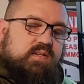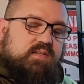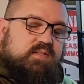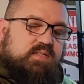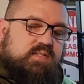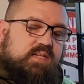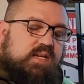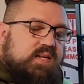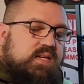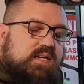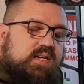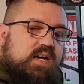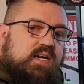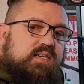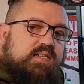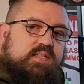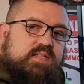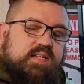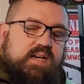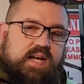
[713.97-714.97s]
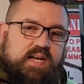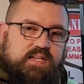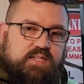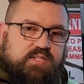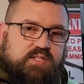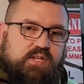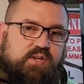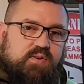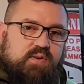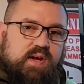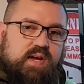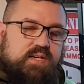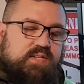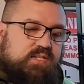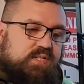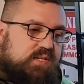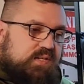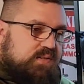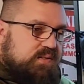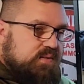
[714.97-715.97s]
send it on to the next
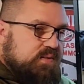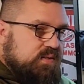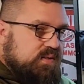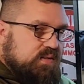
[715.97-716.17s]
generation,